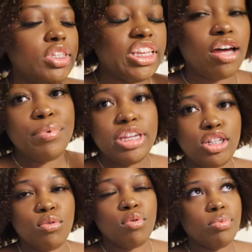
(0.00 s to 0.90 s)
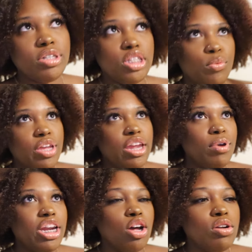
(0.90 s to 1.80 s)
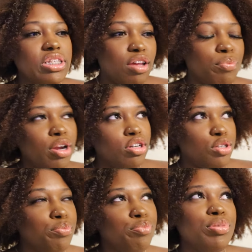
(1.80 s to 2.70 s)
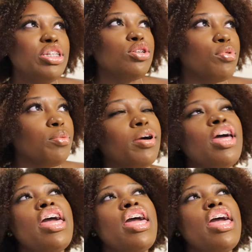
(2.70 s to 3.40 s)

South Beach Aruba. So we getting ready to go to South Beach Aruba.